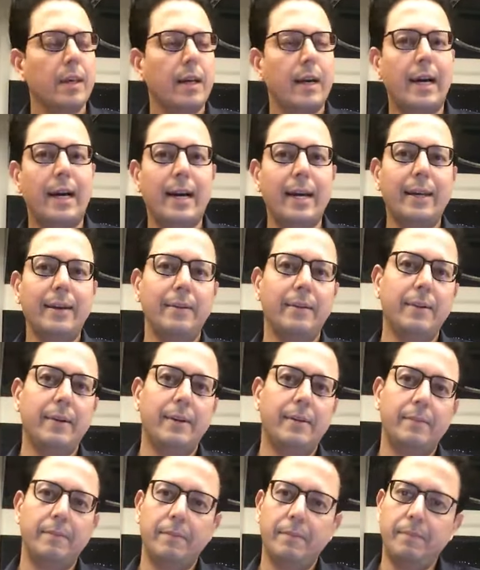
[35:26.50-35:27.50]
I
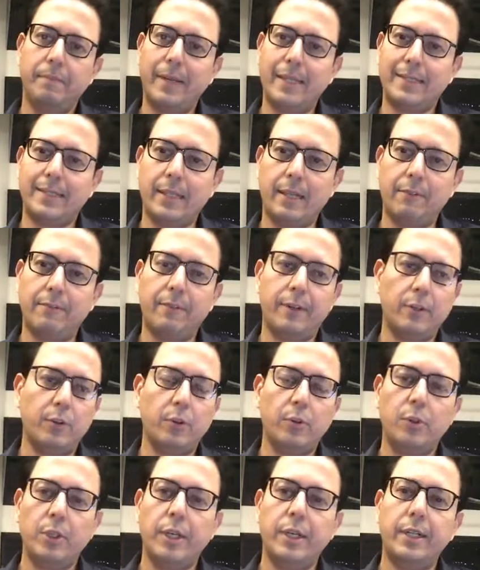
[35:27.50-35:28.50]
myself went
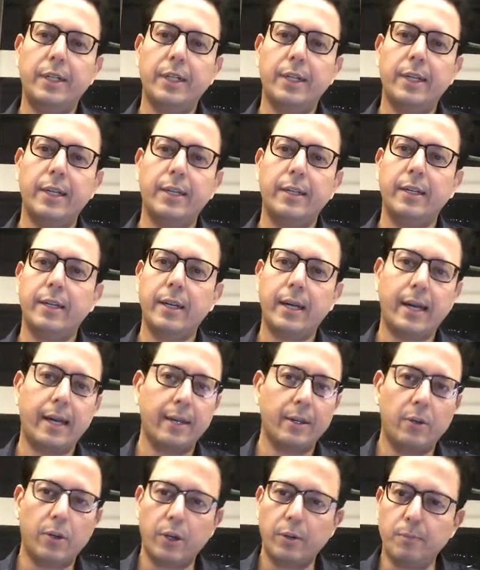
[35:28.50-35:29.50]
onto the internet. I
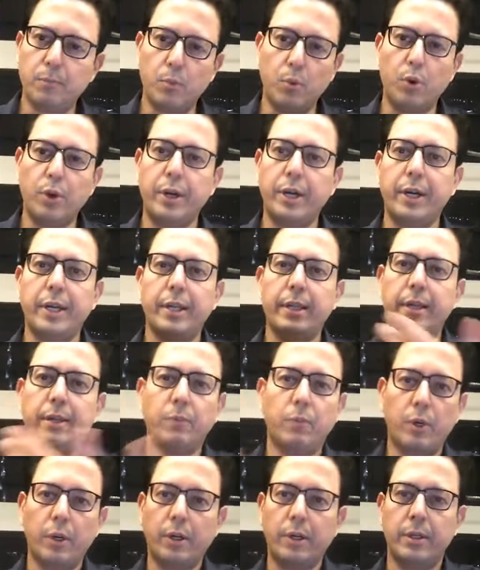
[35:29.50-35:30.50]
got more data than
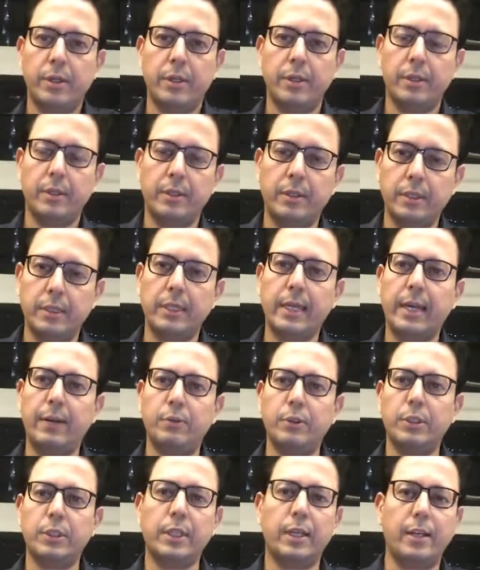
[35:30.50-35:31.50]
what this guy
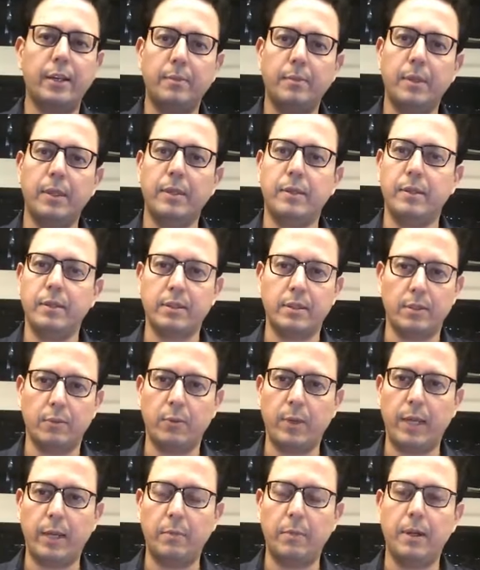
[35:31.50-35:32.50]
was telling me. It's
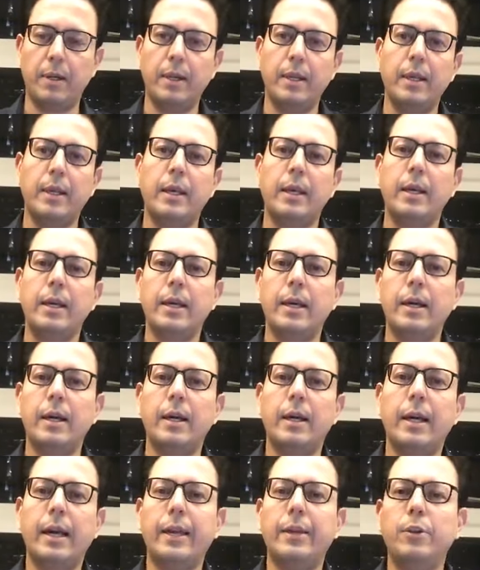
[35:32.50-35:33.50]
available.
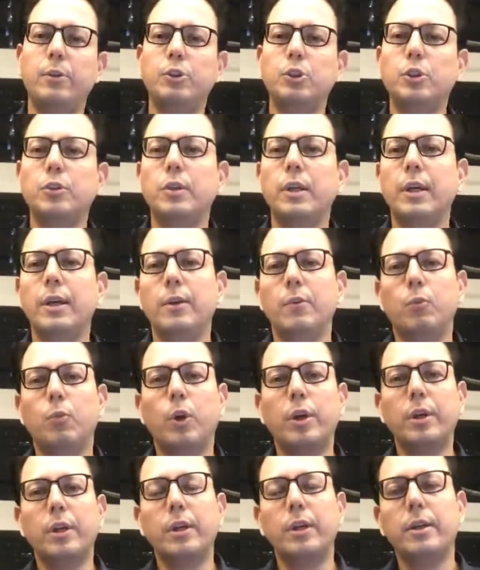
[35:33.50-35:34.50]
Uh, and you should,
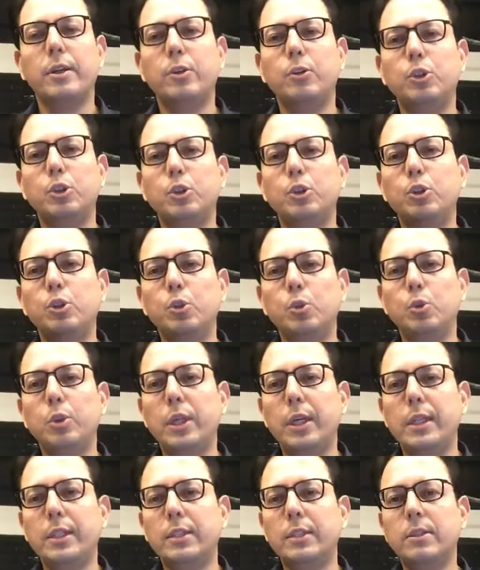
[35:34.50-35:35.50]
what you should do
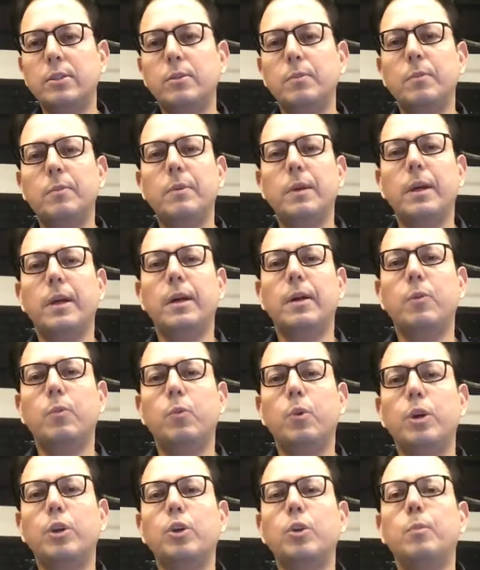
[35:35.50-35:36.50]
things uh,
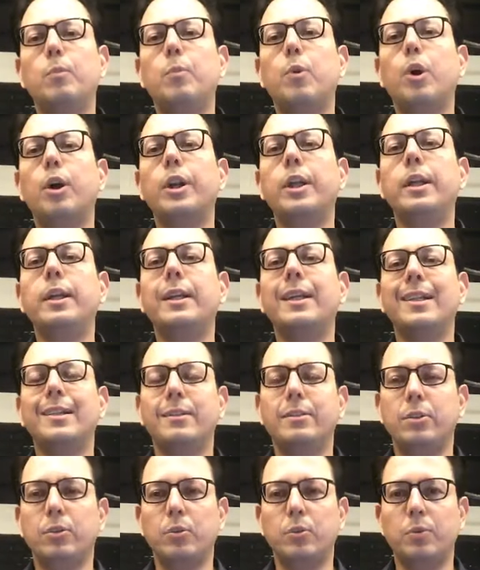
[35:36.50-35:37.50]
what your body
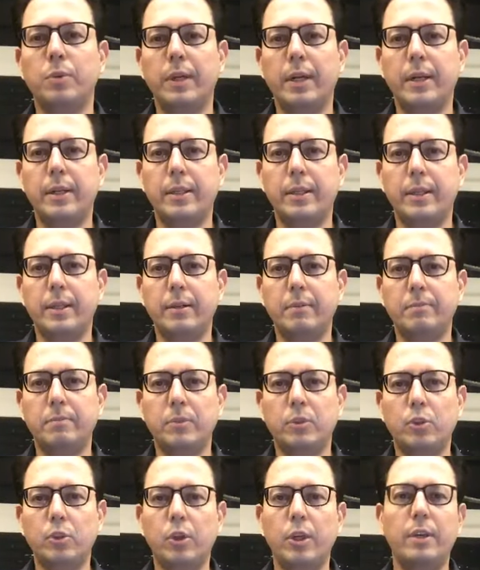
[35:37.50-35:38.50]
tells you at the end.
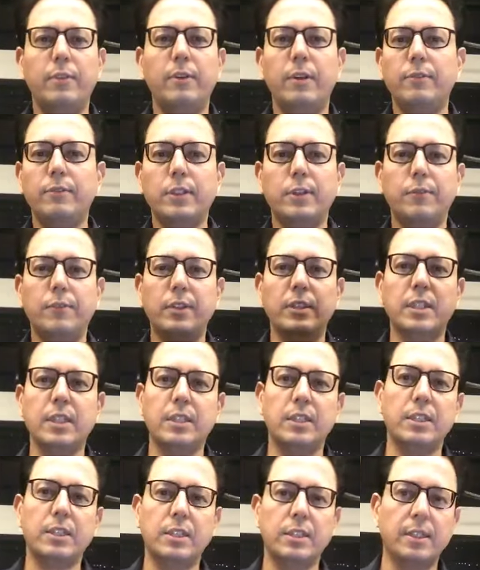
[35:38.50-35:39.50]
So even if someone says
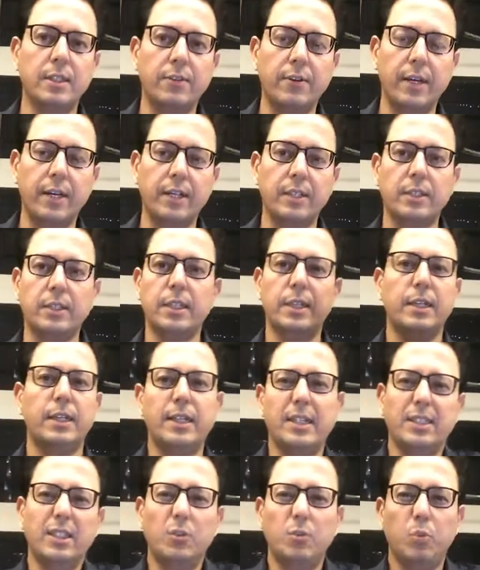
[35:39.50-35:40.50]
this is the greatest thing, it
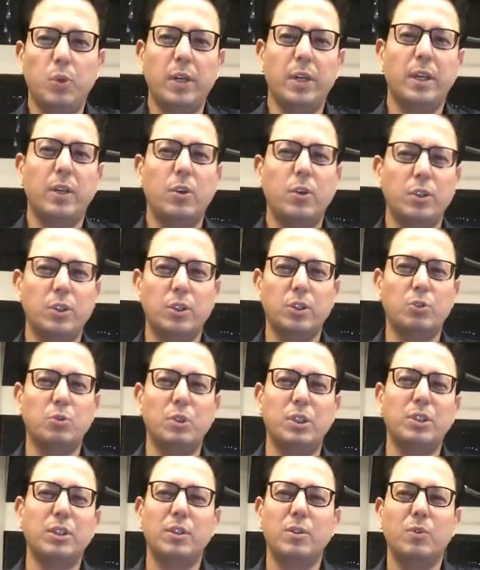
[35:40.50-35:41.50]
doesn't work in your
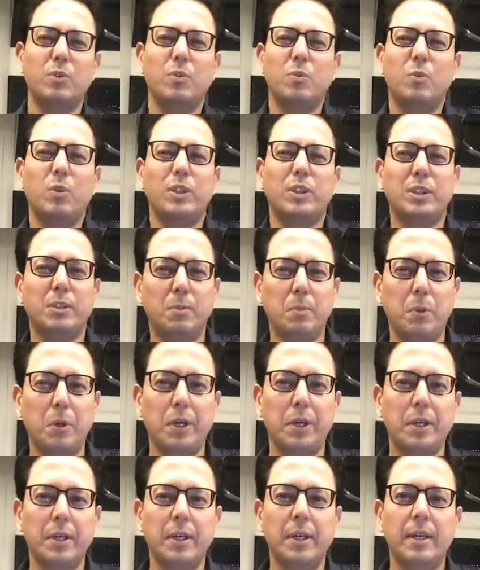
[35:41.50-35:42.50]
situation, what's the point?